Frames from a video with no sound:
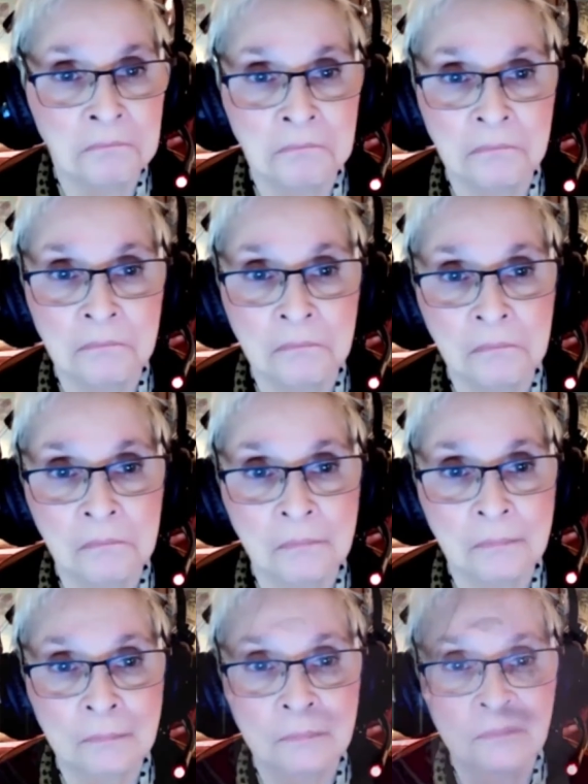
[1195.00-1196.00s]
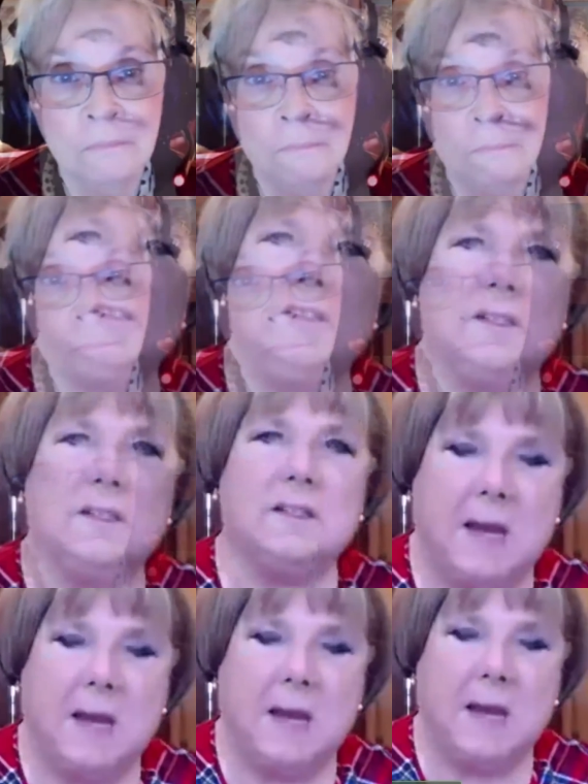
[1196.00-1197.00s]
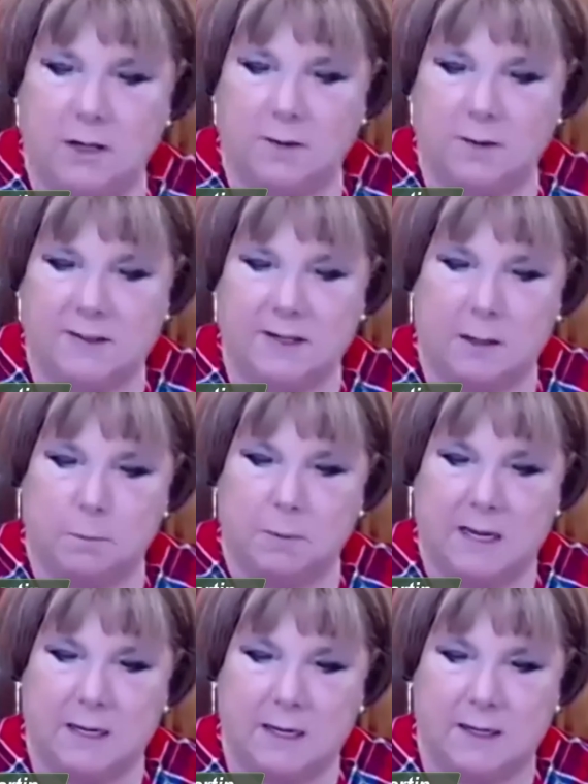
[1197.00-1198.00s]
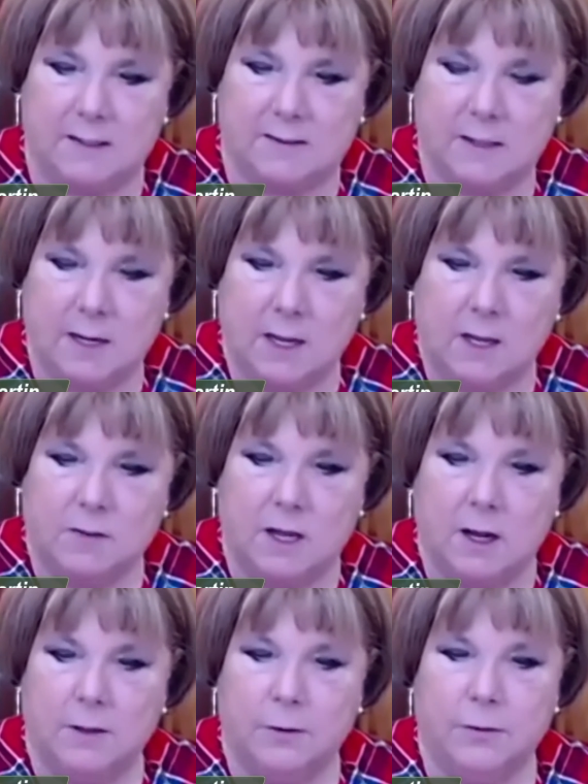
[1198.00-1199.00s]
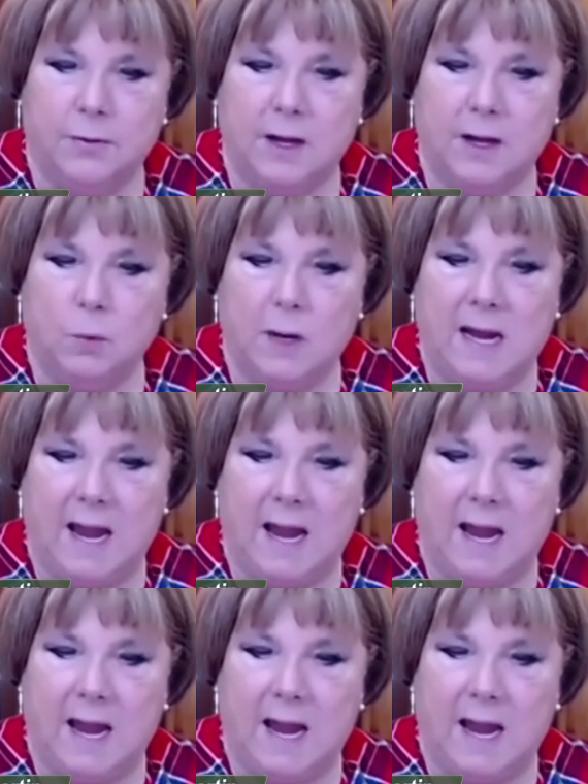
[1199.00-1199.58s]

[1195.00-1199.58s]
I want to just expand one thing you said, because the other thing we